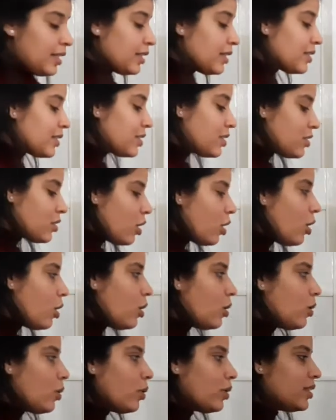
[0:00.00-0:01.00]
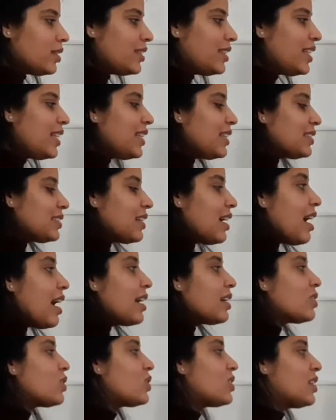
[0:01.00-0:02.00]
So, these
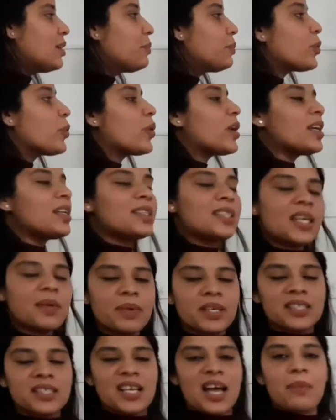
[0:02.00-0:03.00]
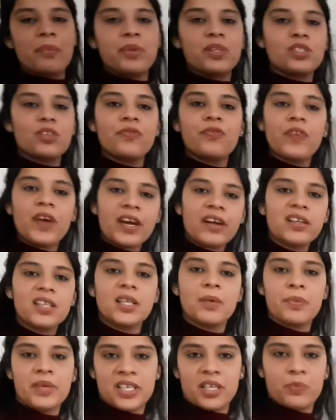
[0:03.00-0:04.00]
are some real-time examples of
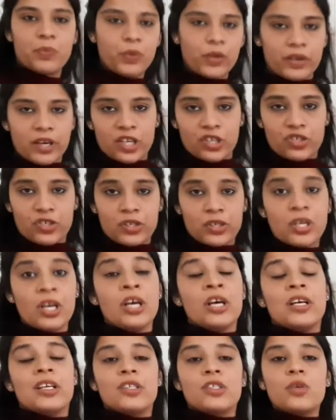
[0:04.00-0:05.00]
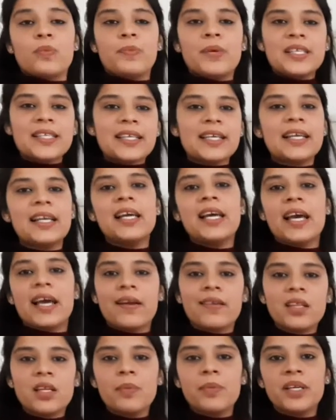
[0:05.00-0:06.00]
arithmetic progression. So, basically,
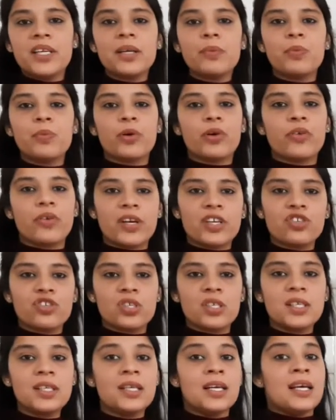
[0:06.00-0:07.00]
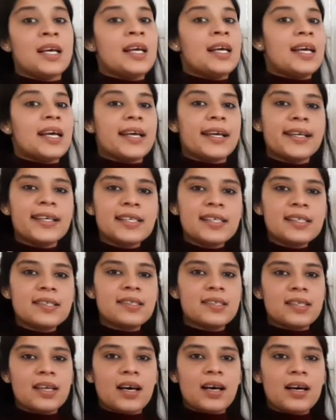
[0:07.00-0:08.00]
arithmetic progression
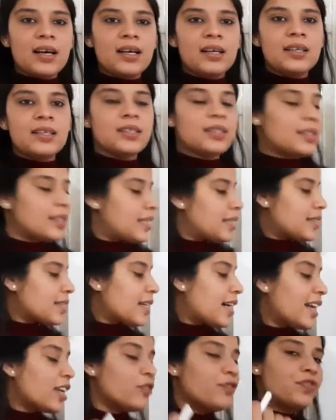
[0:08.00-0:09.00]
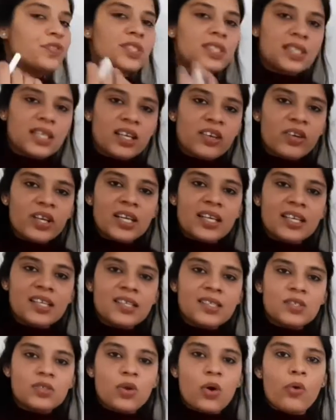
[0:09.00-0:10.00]
is a kind of
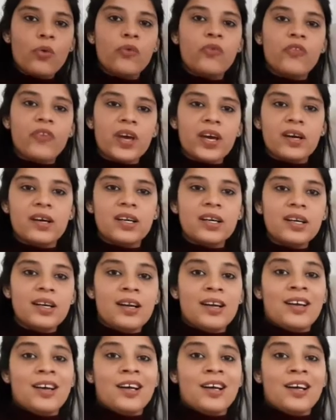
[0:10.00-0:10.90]
series where